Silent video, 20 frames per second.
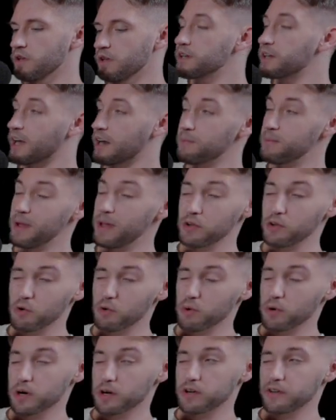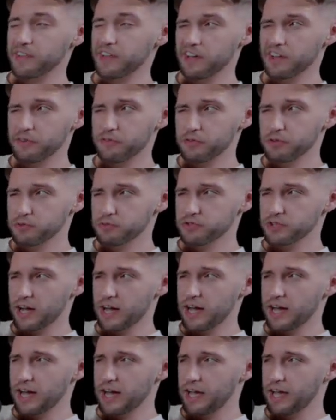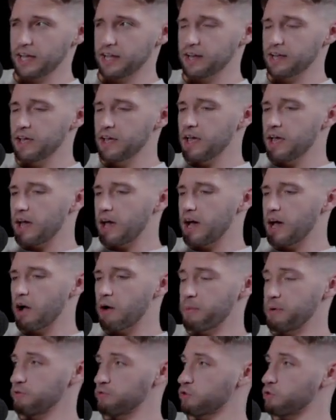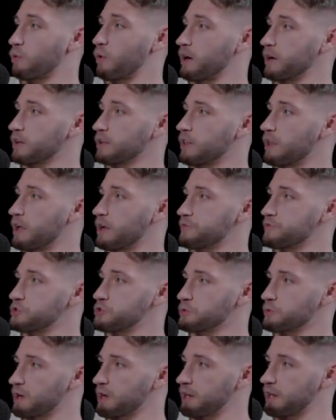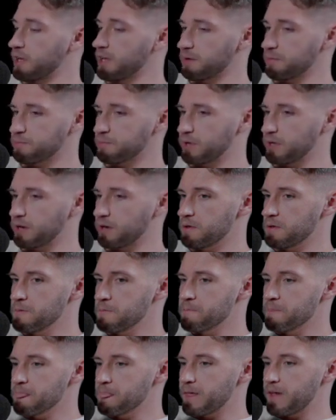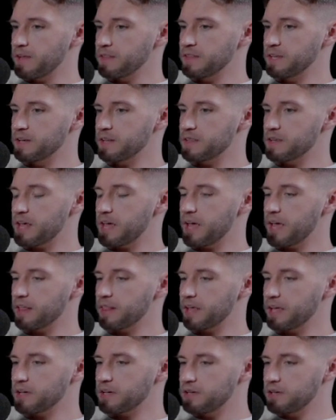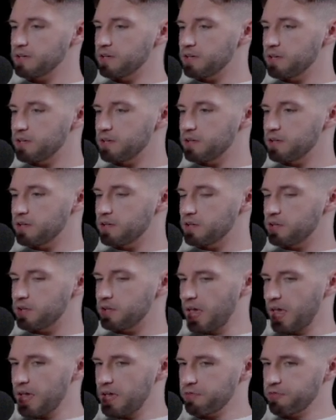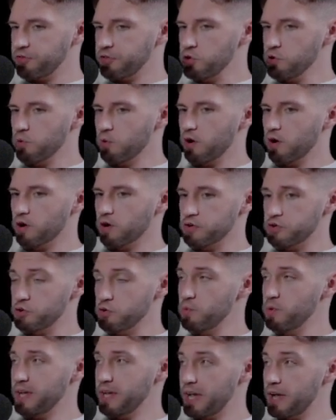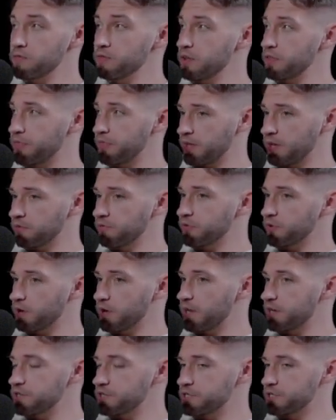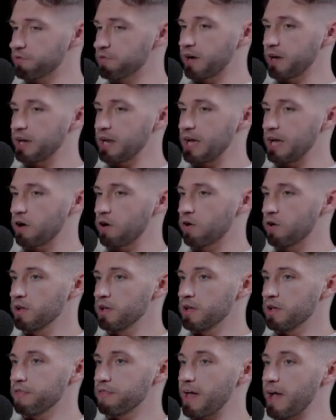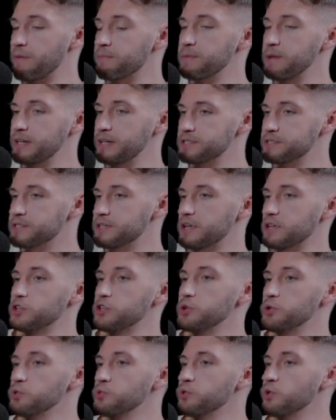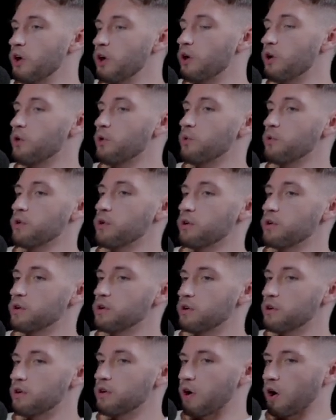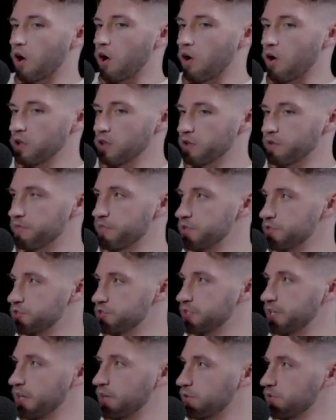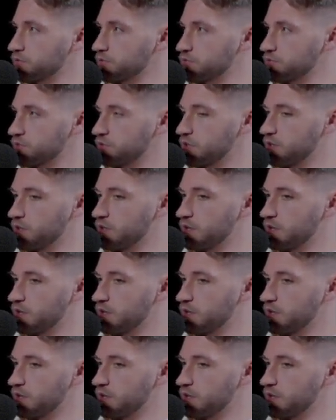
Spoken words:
kind of manual work on the interview side. Yeah. And it required a lot of training. But at the end of the day, like if you are doing everything for your agency right now, that means that you know all of the skills,